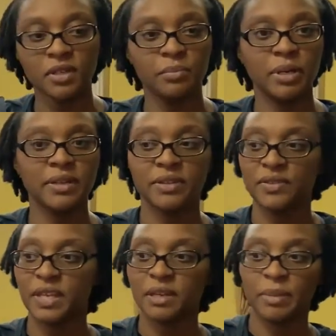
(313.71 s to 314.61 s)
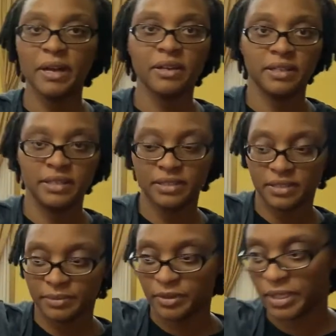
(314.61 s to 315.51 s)
But the thing about it is,
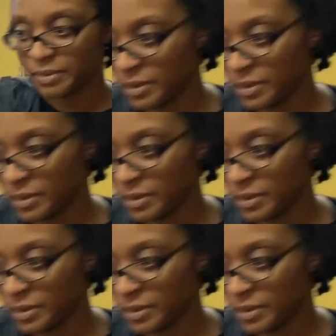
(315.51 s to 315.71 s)
let me grab